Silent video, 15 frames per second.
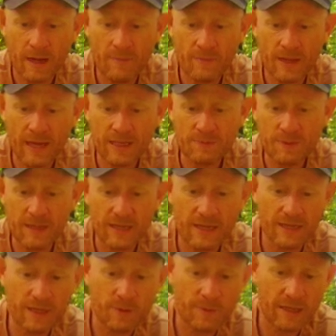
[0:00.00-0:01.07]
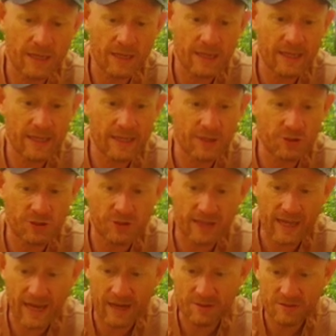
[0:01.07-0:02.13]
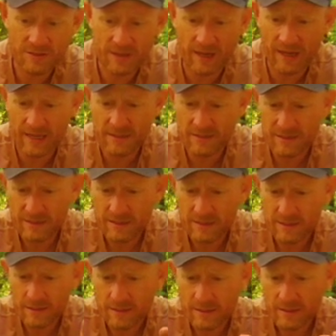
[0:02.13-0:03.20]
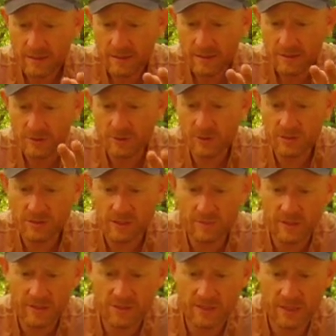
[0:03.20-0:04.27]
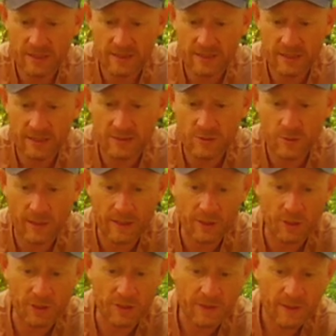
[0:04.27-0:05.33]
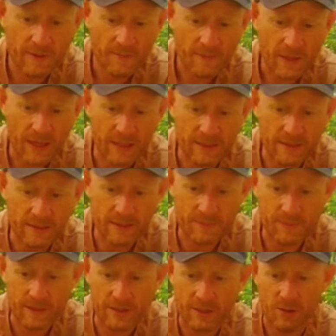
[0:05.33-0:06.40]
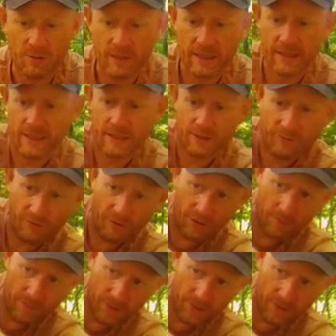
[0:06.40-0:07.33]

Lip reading: There has been a little bit of leakage on the outside. Not so much today, so that's quite good. And there's been no leakage from